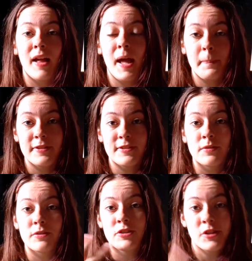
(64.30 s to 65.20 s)

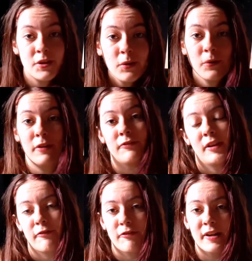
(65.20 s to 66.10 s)
episode 2 of
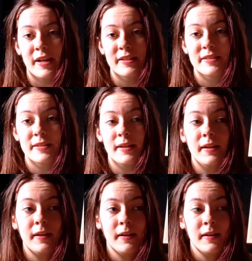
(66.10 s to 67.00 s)
Knit Freaks,
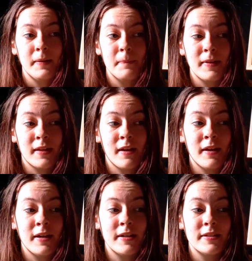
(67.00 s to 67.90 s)

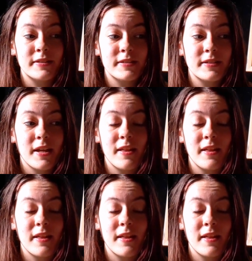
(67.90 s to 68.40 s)
because